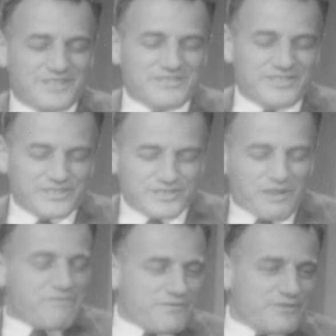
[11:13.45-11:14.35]
you
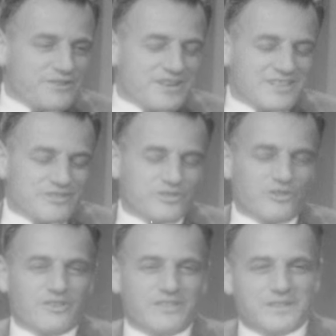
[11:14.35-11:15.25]
suffered and you
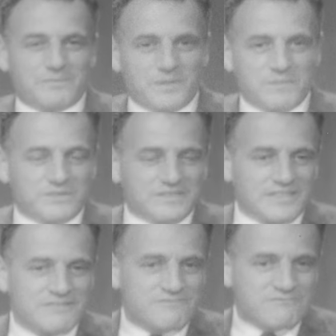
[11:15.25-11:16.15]
saw that the people
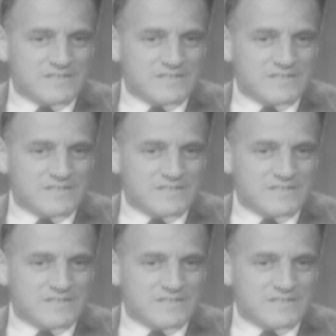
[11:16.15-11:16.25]
didn't